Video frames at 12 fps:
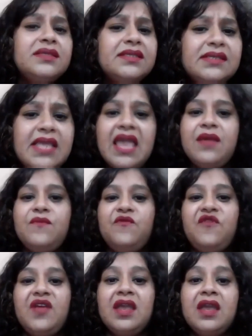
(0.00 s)
same
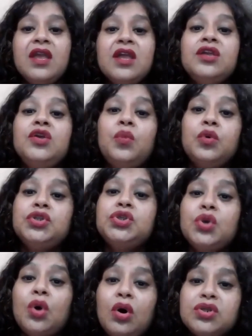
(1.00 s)
way you would
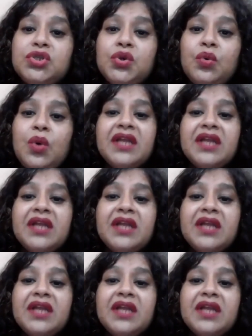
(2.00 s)
talk to